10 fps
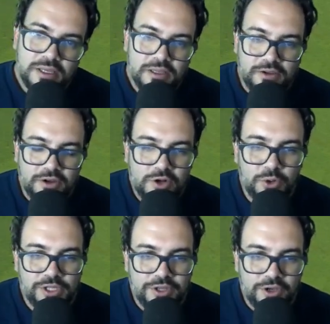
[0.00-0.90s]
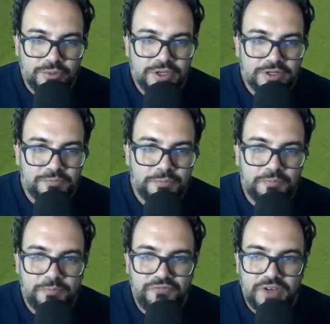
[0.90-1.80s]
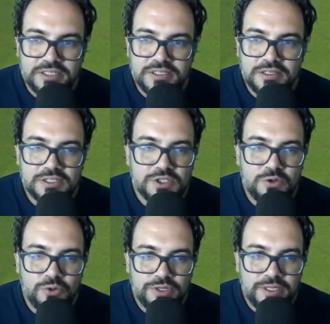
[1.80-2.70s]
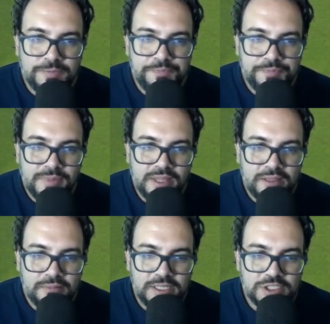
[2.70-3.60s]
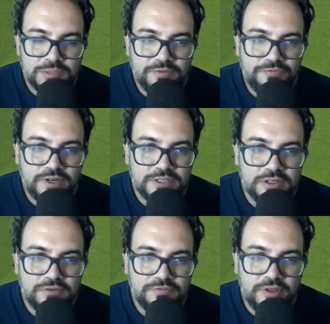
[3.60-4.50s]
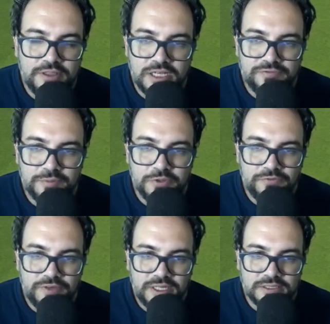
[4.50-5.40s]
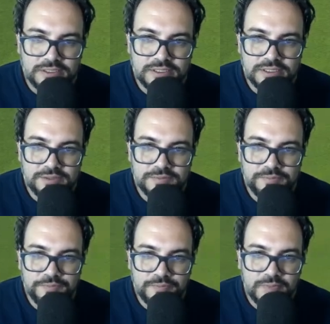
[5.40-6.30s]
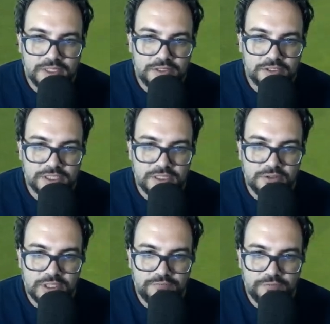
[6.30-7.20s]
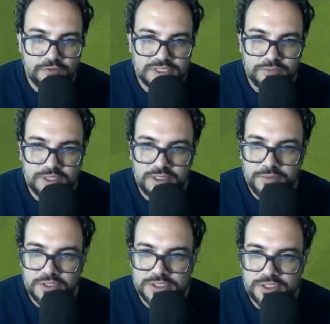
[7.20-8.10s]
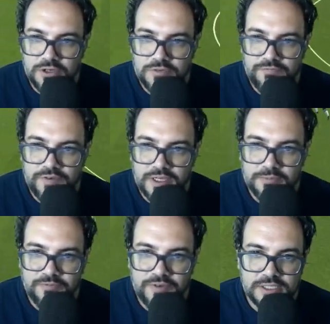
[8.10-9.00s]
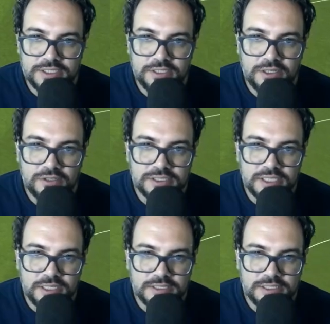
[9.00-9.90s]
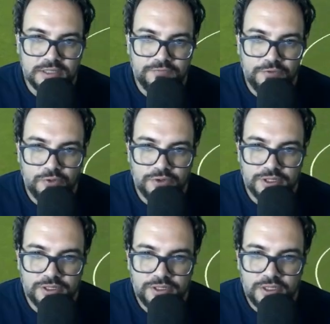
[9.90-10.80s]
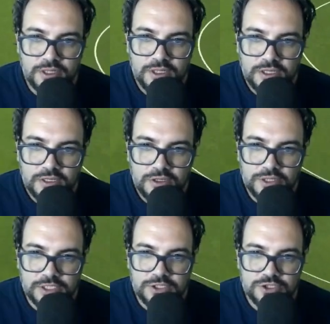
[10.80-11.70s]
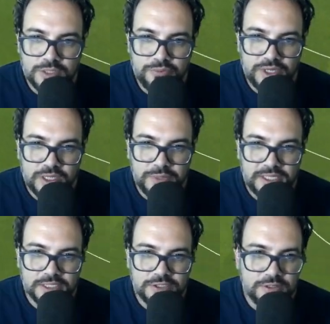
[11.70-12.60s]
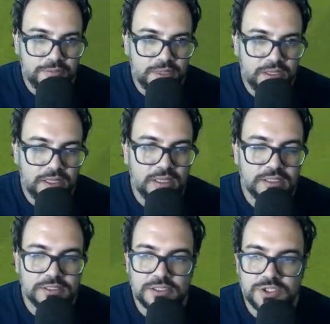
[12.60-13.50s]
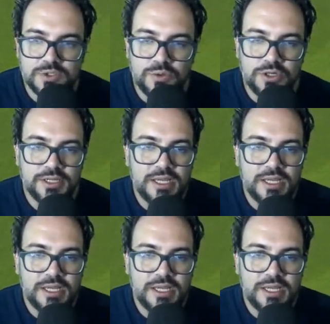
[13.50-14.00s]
Got a corner, though. We've got to fight this corner. Hatcham in front of the Liverpool fans. Mendoza looking for someone in the box. Can't find him. Finds Yaya's head instead. Fraud. Looking to try and break back into the England squad.